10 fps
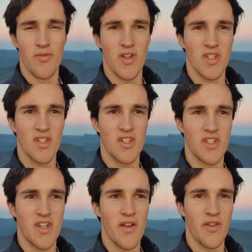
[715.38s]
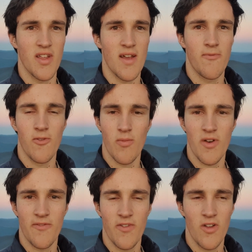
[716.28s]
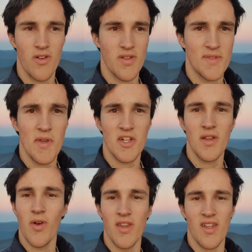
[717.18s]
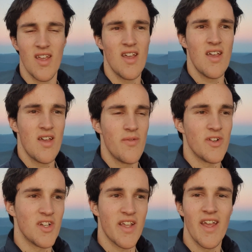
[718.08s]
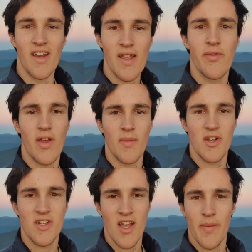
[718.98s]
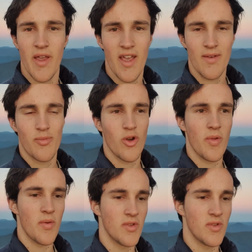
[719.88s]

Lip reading: to risk just tearing it up for one photo, especially one which, again, given how much time I had, probably